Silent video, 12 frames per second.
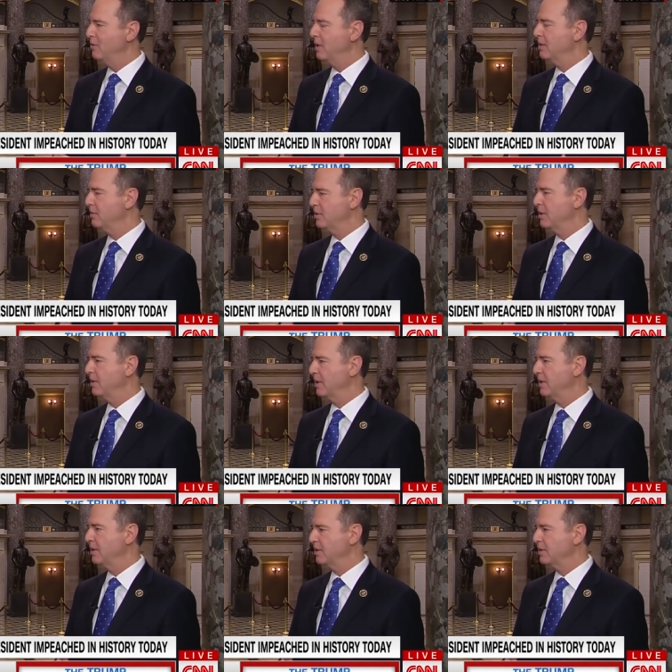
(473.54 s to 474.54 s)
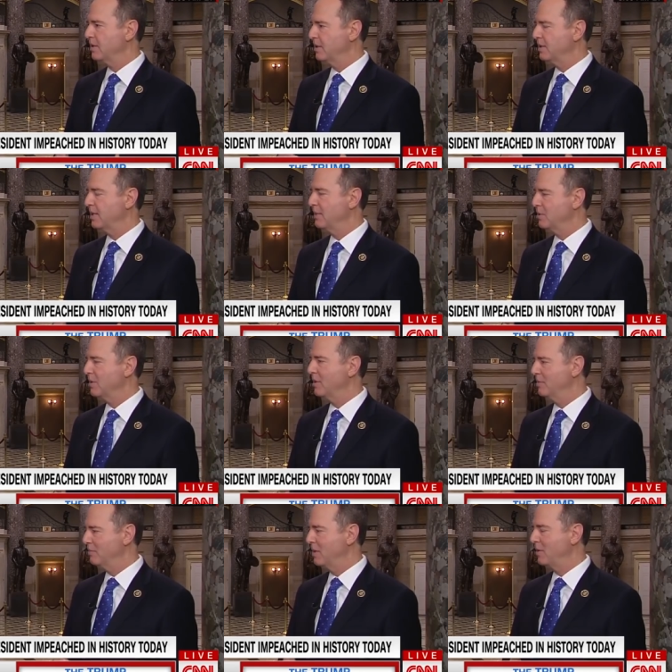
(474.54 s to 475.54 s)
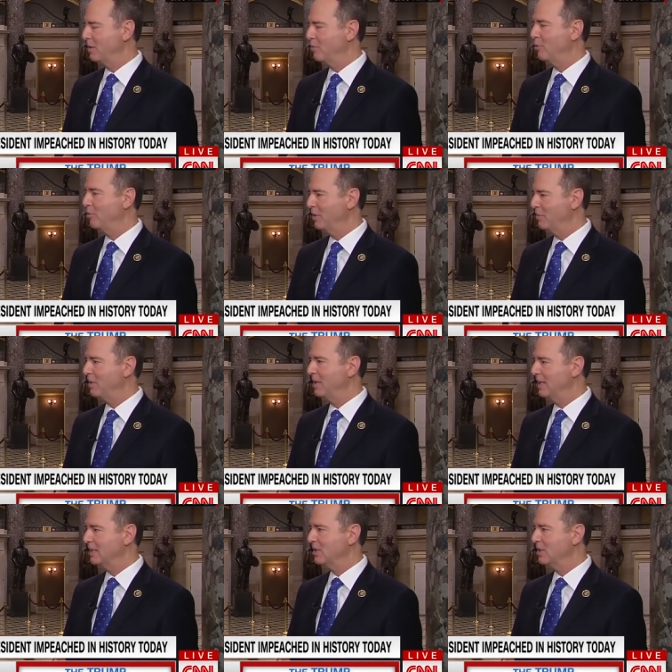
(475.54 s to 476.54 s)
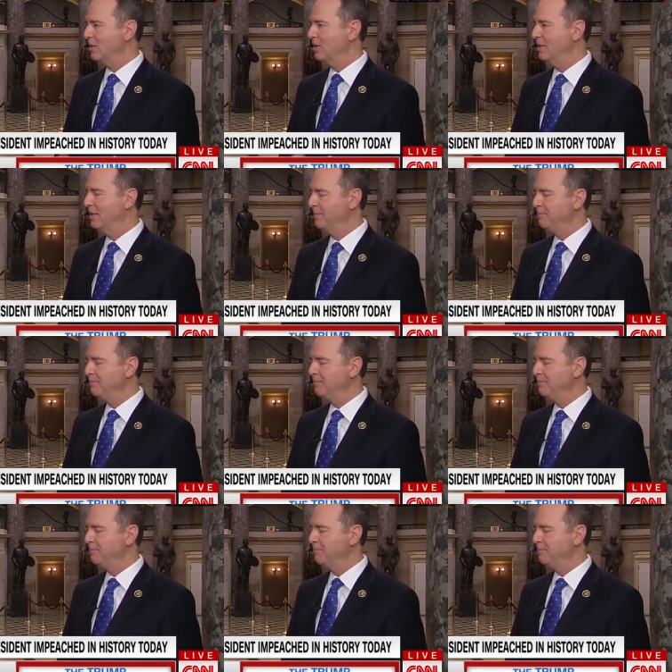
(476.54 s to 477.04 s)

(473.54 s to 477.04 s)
director, which I think is absolutely not only appropriate but necessary,